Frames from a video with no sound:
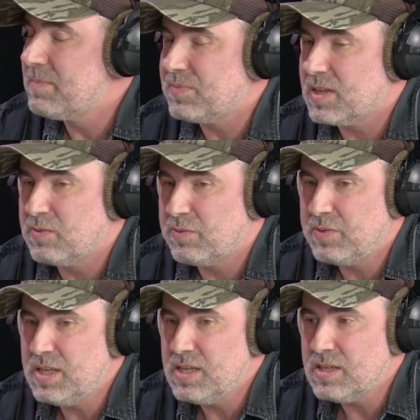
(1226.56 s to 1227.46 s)
it
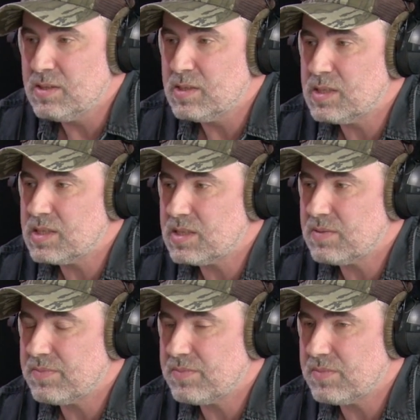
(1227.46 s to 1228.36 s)
feels
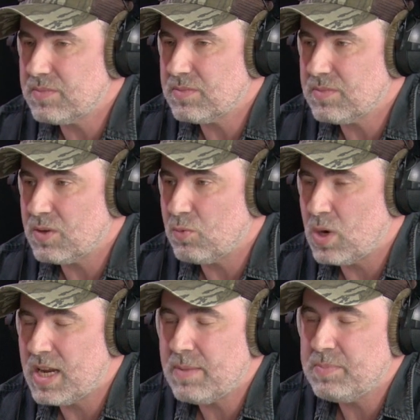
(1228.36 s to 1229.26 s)

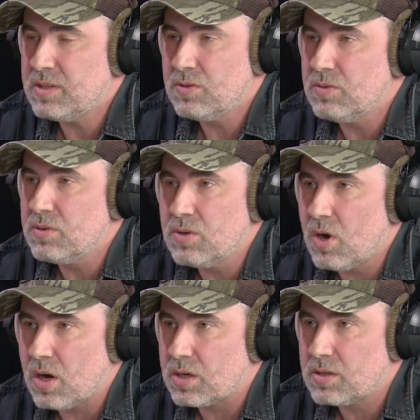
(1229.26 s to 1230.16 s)
what happened to New
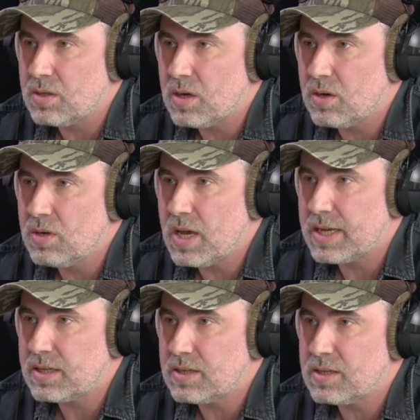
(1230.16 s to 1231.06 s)
York,
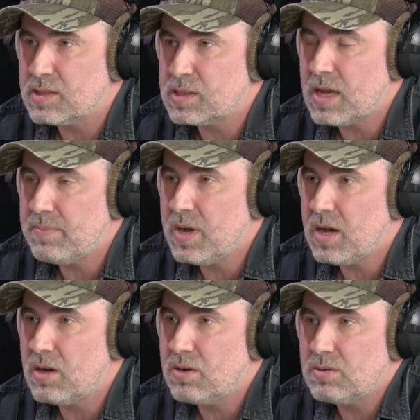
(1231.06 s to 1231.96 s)
like it's
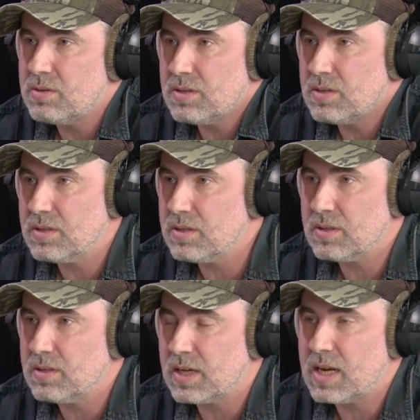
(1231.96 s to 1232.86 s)
somehow
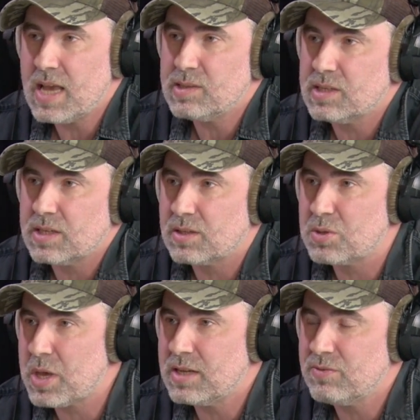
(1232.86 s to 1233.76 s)
the classic
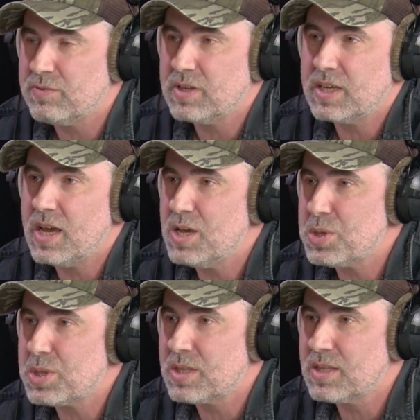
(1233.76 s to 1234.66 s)

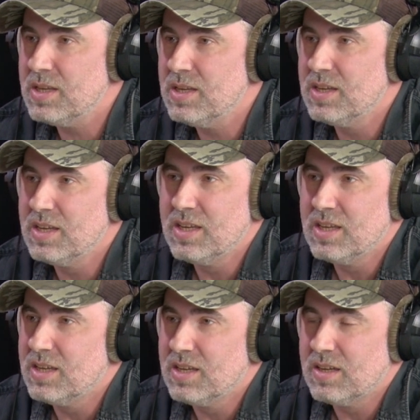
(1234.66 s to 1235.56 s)
gentrification.
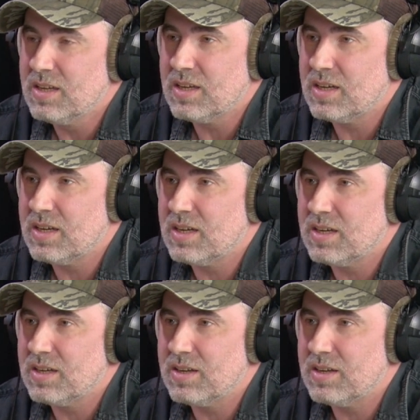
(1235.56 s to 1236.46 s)

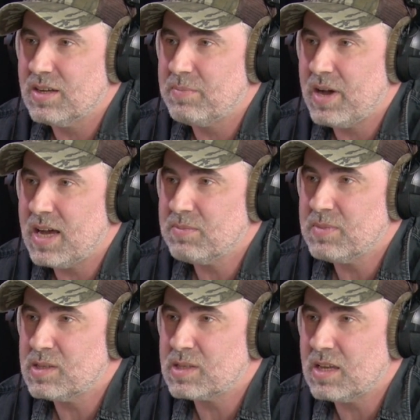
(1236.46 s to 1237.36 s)

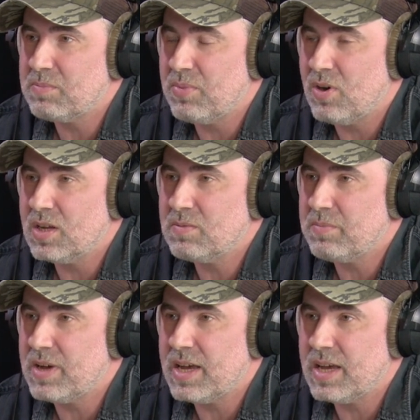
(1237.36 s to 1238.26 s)
Apartments get bought
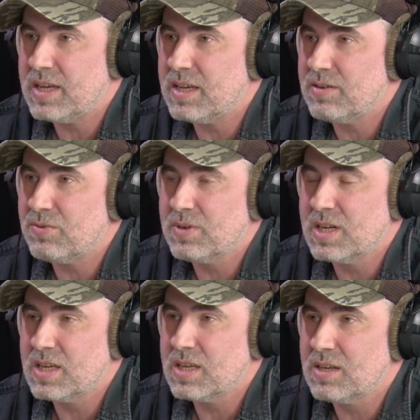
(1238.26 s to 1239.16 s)
by
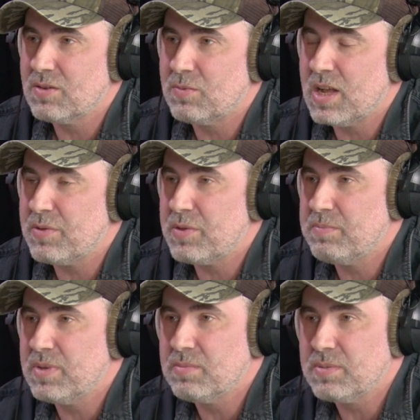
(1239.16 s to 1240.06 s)
really wealthy
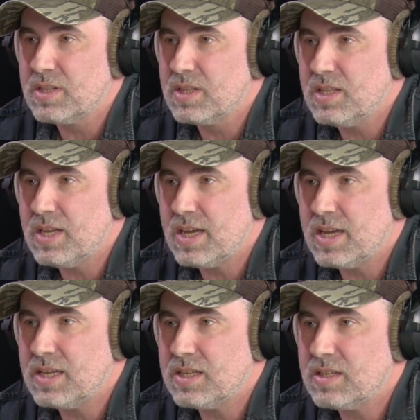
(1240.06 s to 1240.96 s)
people,
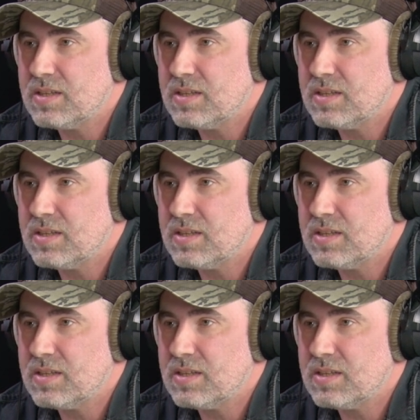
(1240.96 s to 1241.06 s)
and